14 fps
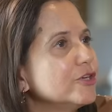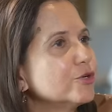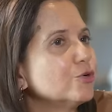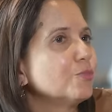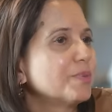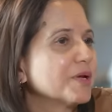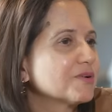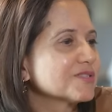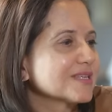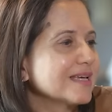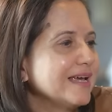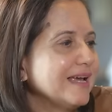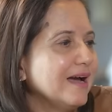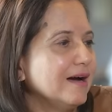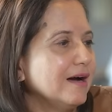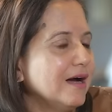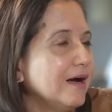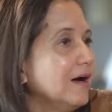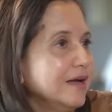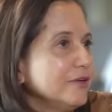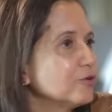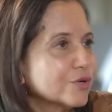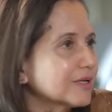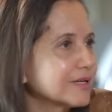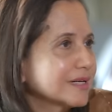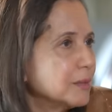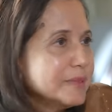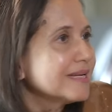you know, because
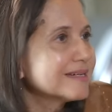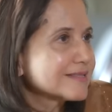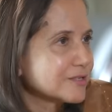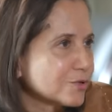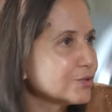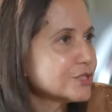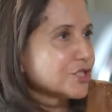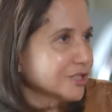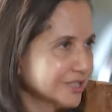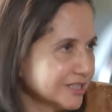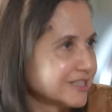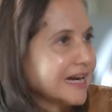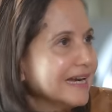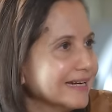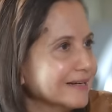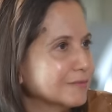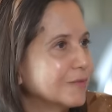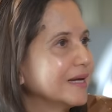your Kabir is a soldier, right?